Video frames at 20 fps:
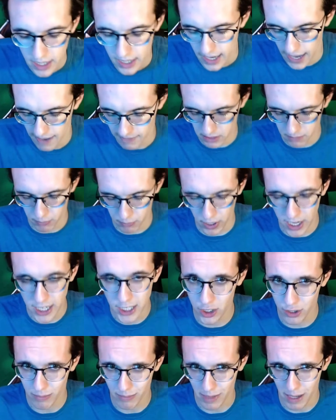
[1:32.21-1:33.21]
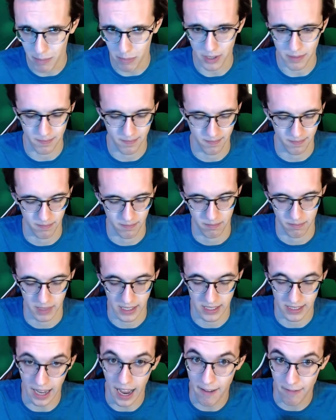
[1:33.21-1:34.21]
I was surprised she remembered,
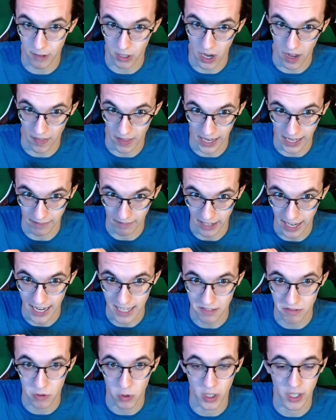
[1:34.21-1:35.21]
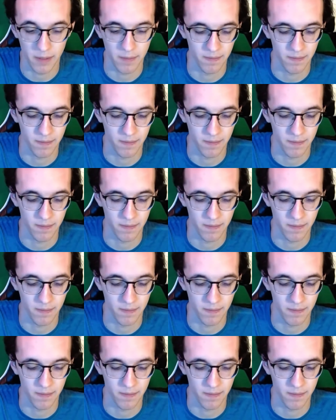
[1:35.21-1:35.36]
because I forgot that I even asked for it.